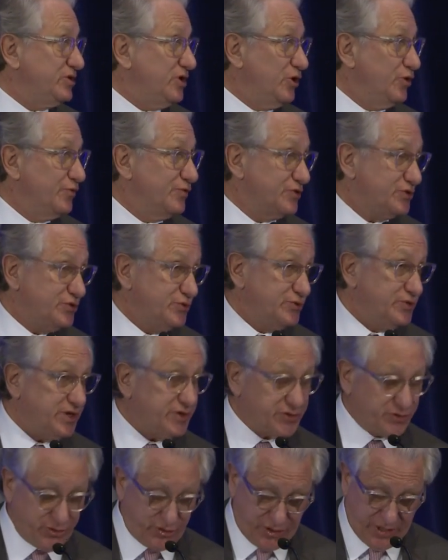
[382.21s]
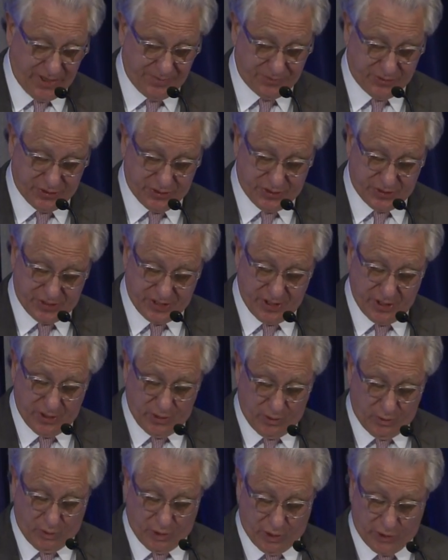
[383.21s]
over two dozen chapters
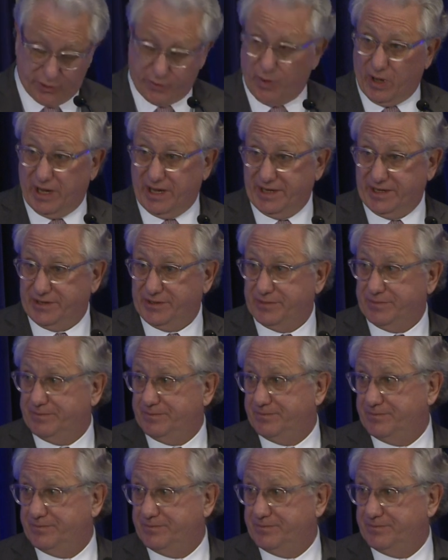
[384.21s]
worldwide.